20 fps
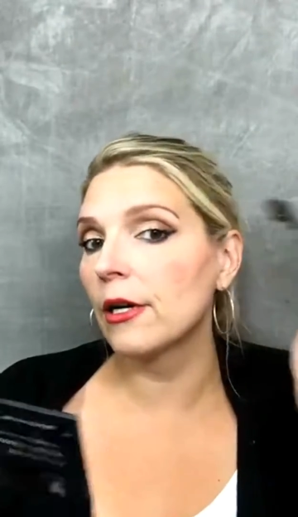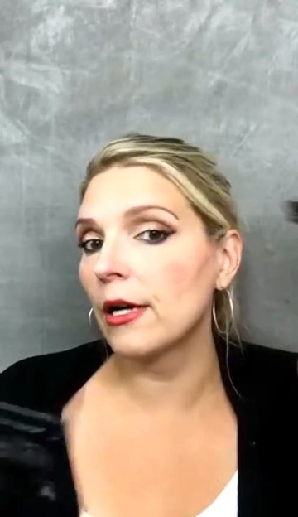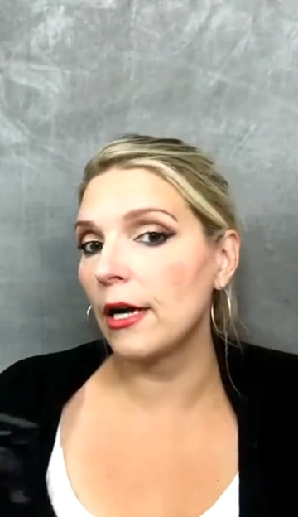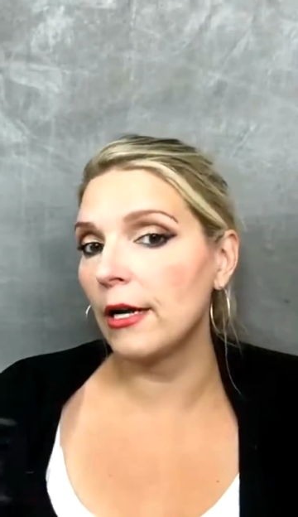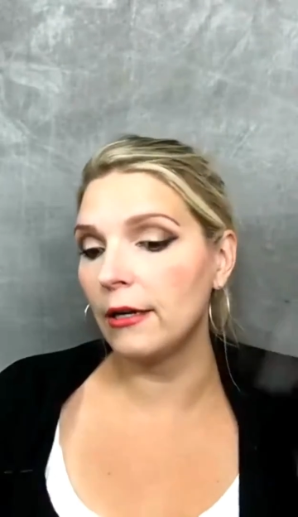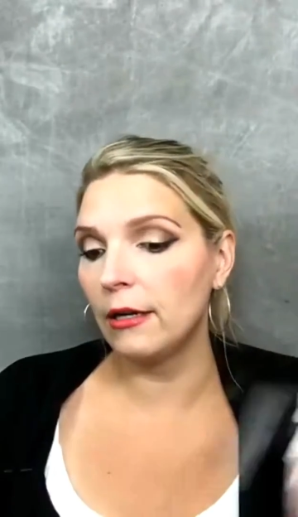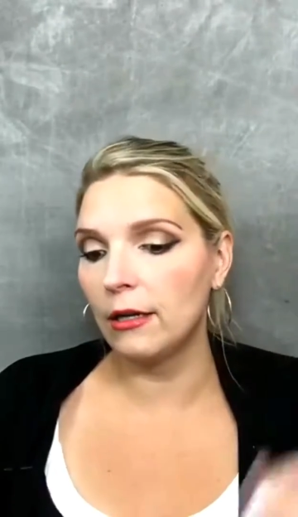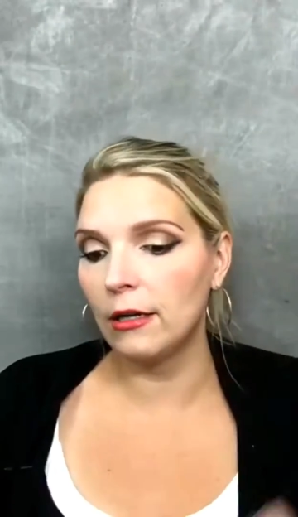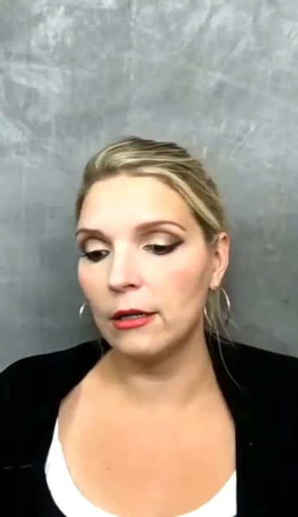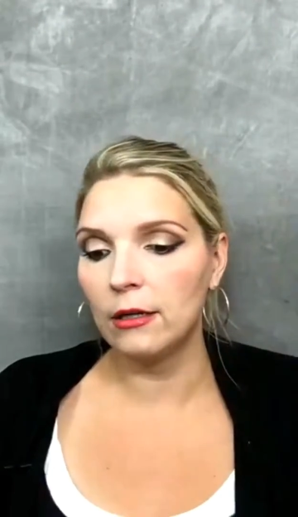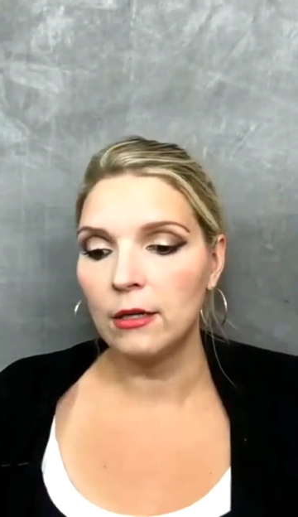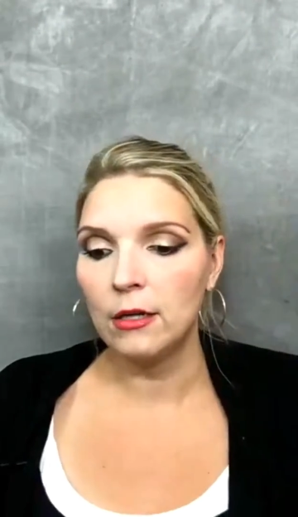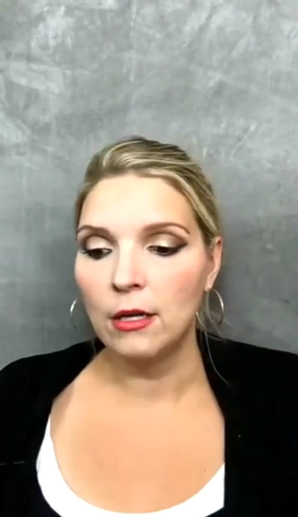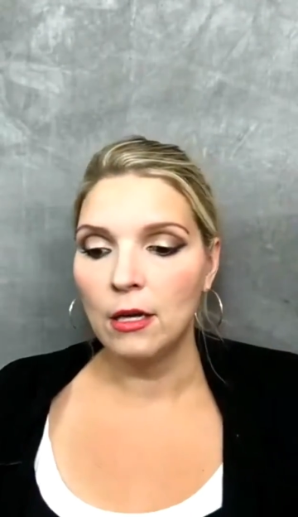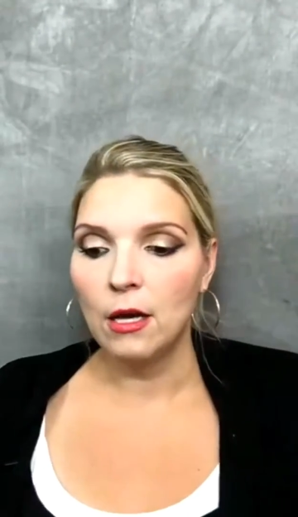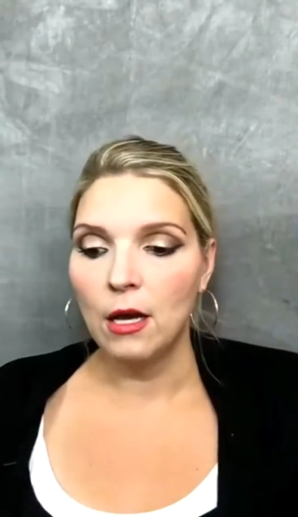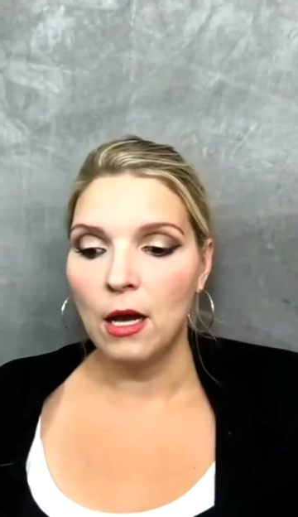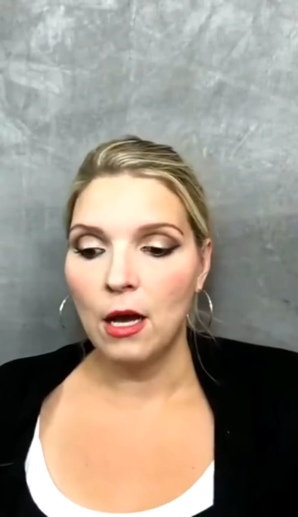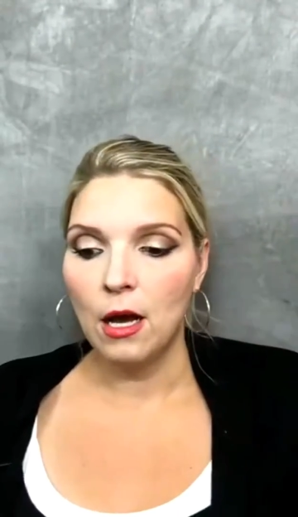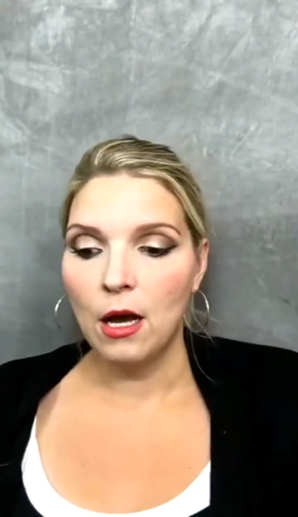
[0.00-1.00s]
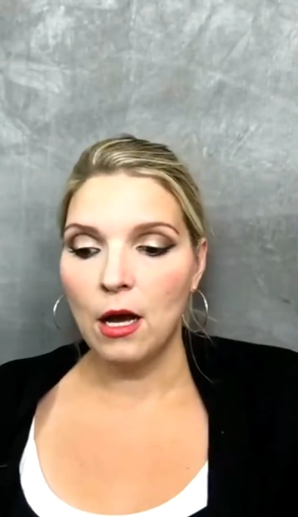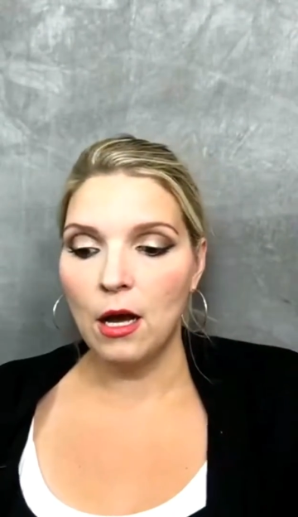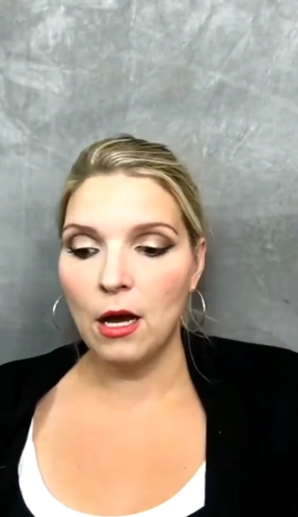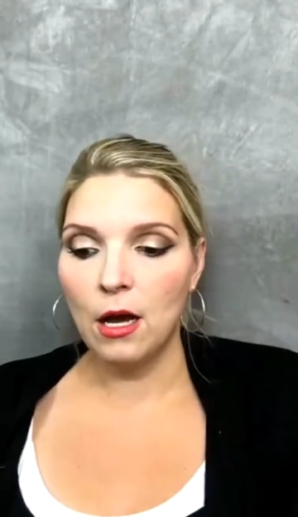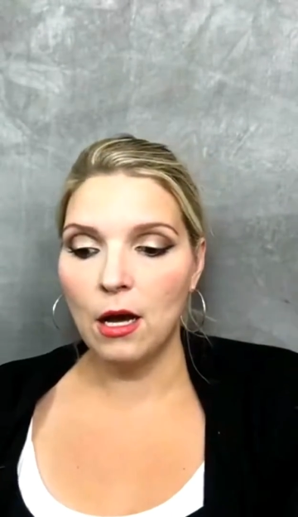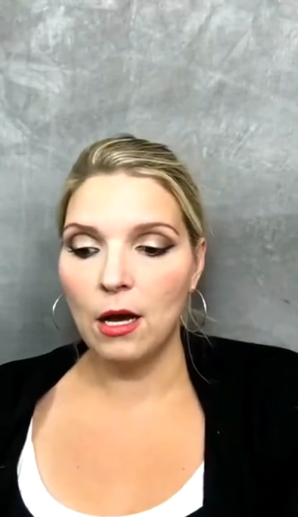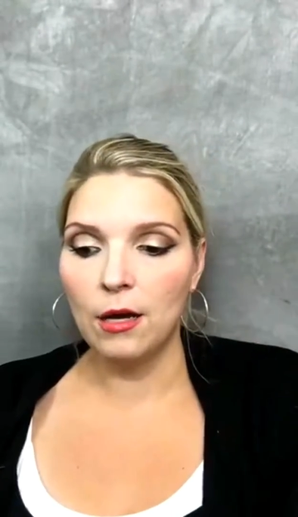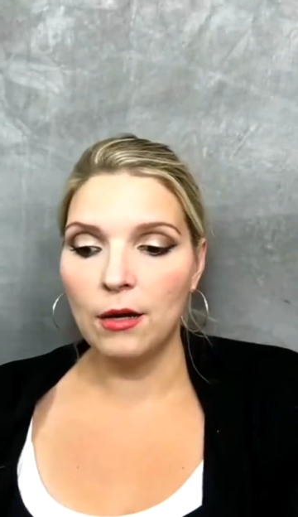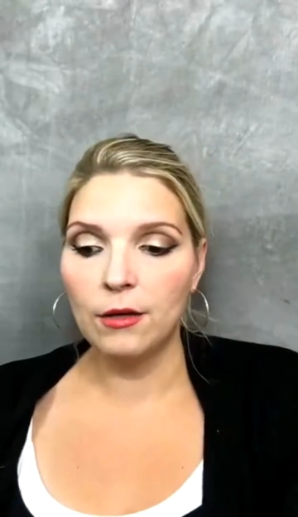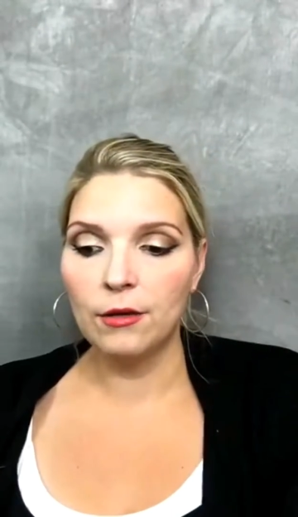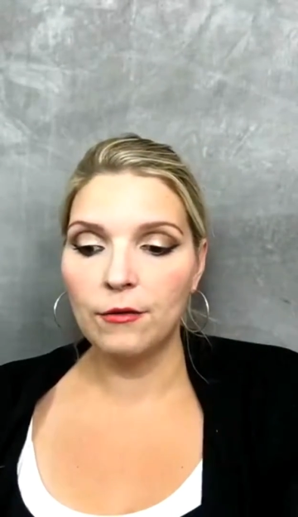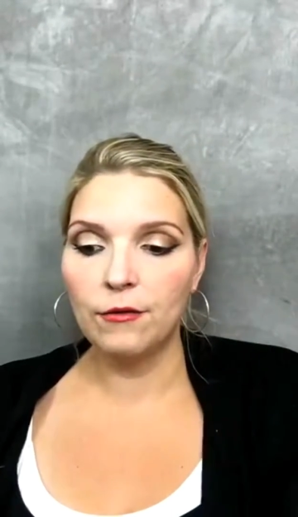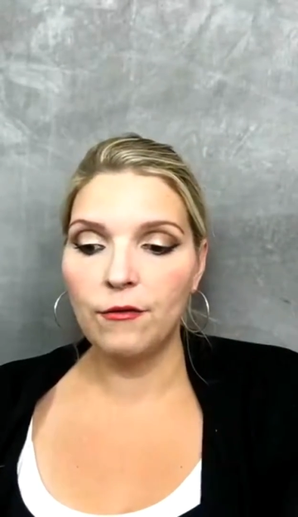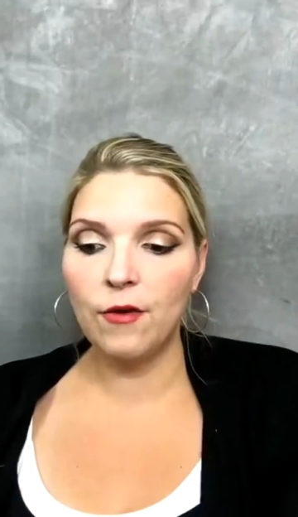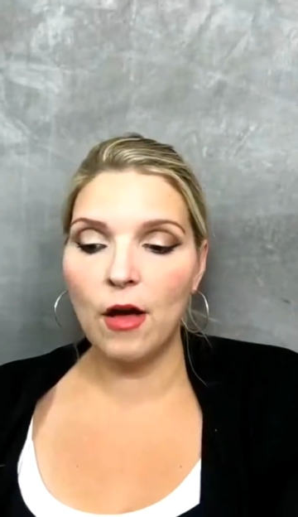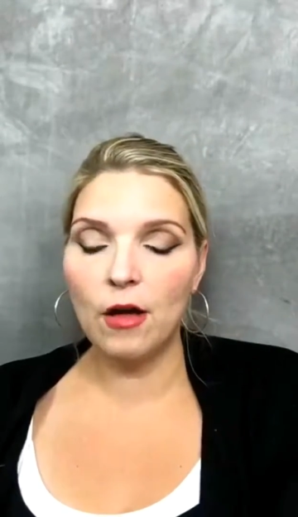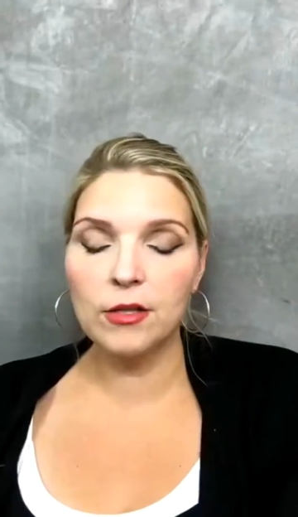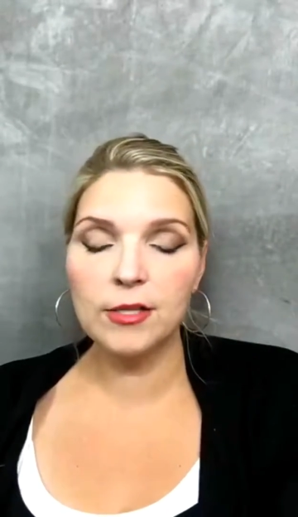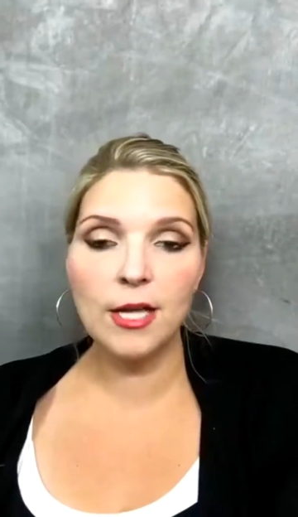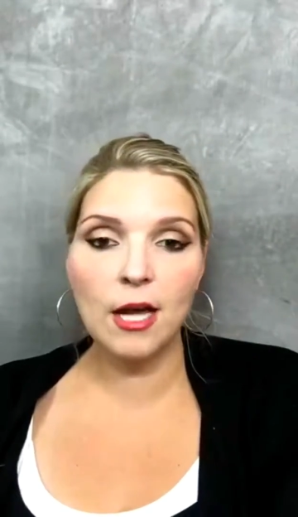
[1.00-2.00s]
kind of
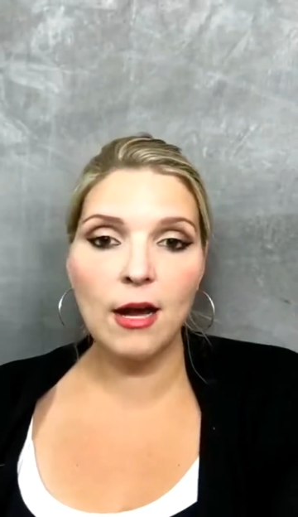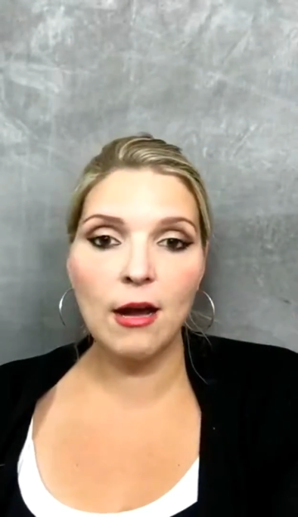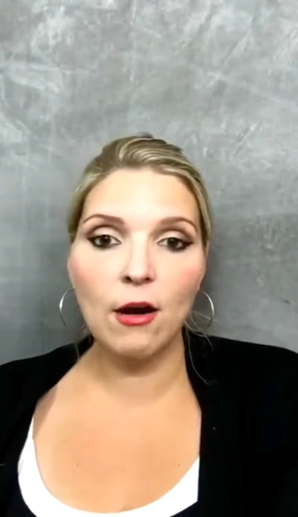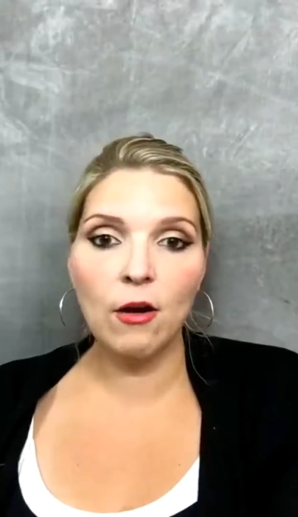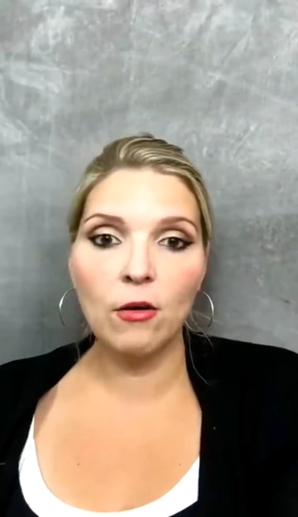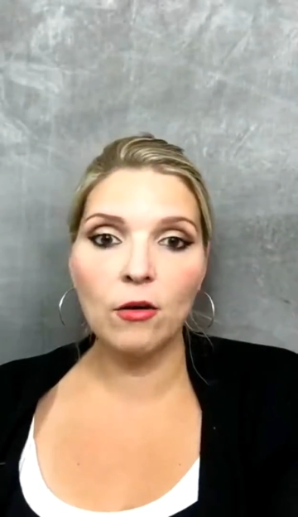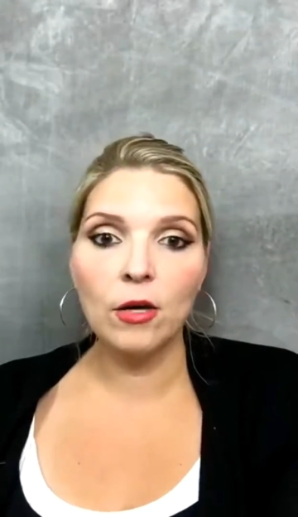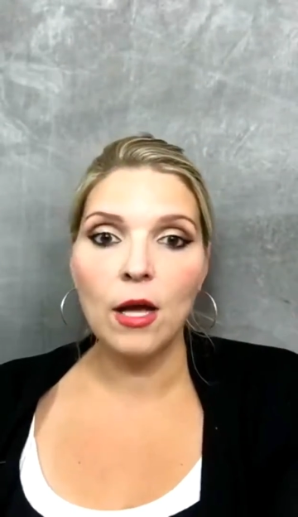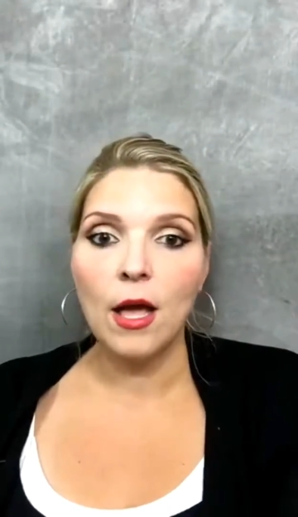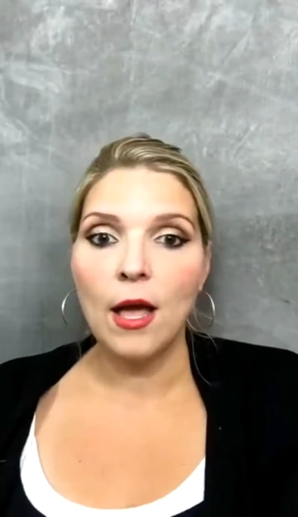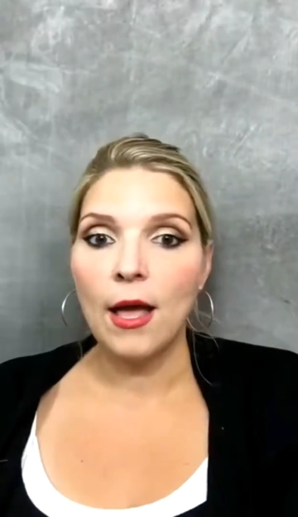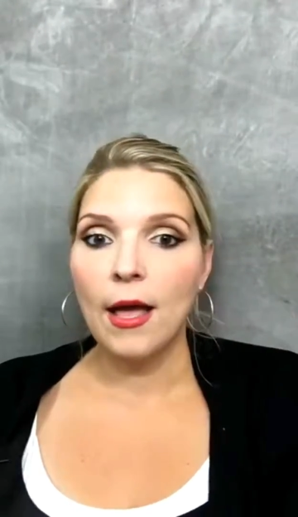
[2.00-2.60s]
falls out.